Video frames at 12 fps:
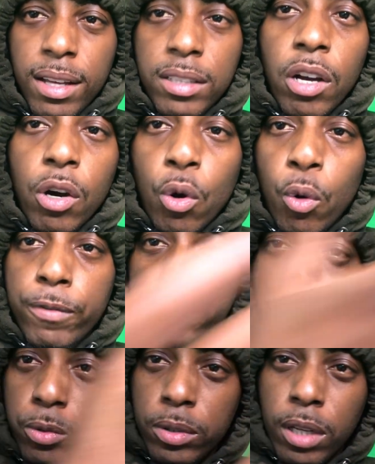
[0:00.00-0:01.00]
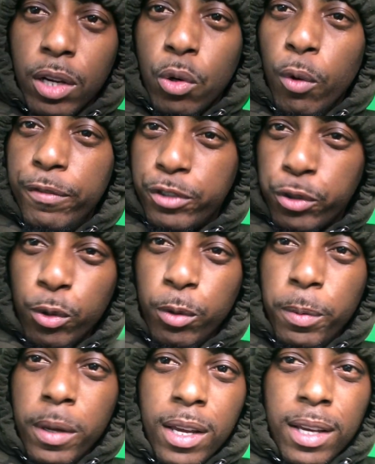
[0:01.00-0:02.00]
The goof, the goof
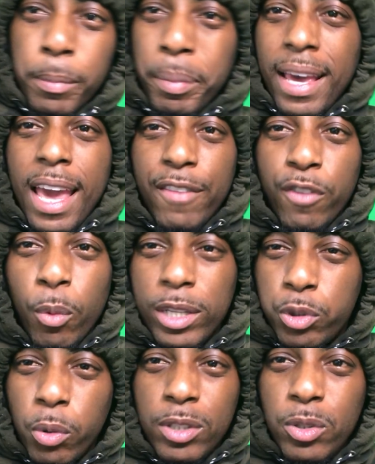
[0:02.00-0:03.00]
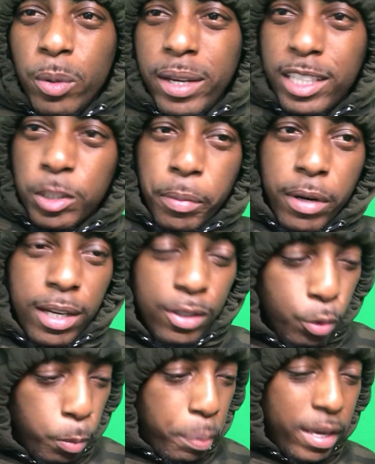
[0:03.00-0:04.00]
troop behavior. Which one you is, bruh?
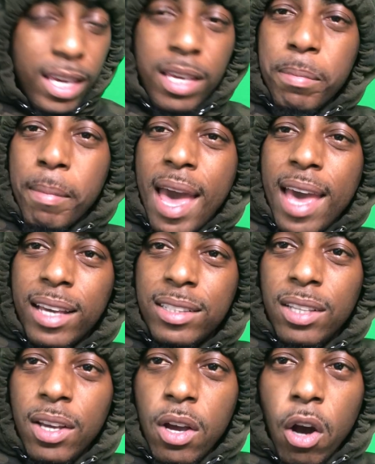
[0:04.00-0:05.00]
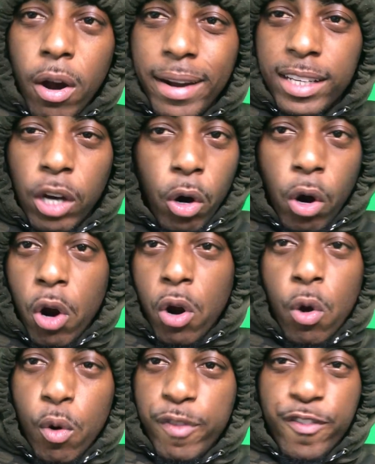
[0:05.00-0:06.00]
You Pete, Max, or, or, or
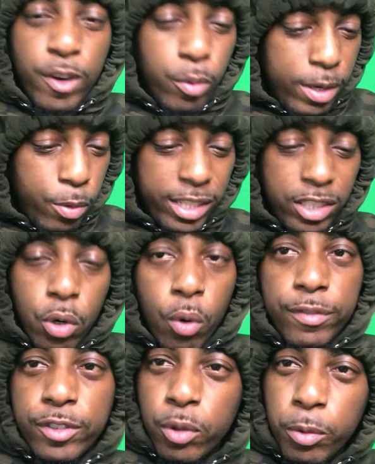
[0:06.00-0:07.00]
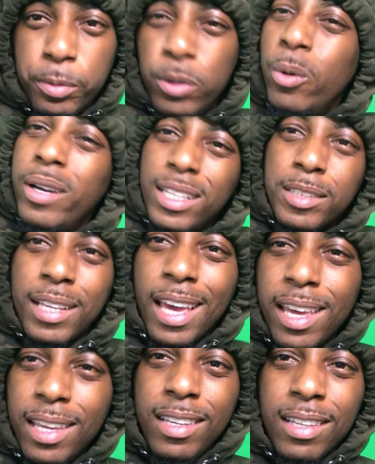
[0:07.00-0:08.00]
Goofy? Which goof troop you is,
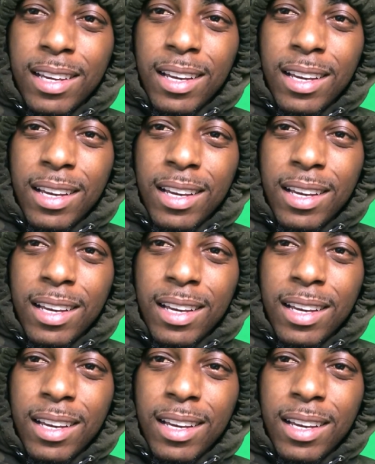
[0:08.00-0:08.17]
gang?